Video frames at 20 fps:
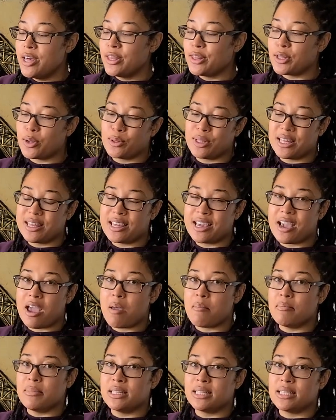The only thing
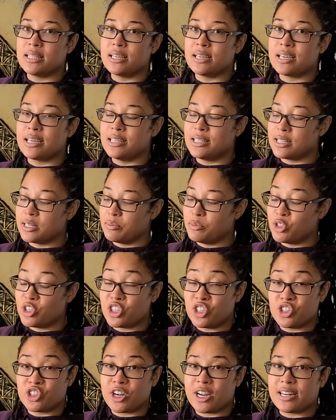I'm missing is some
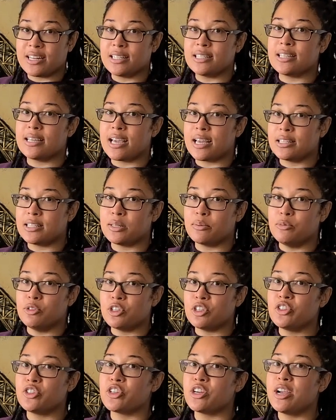ginger. I need to get some
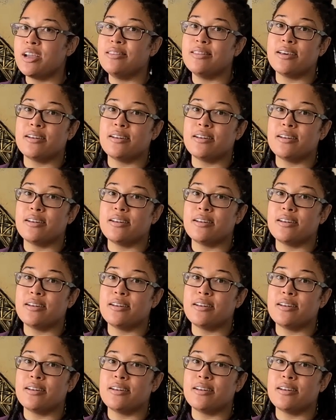ginger, and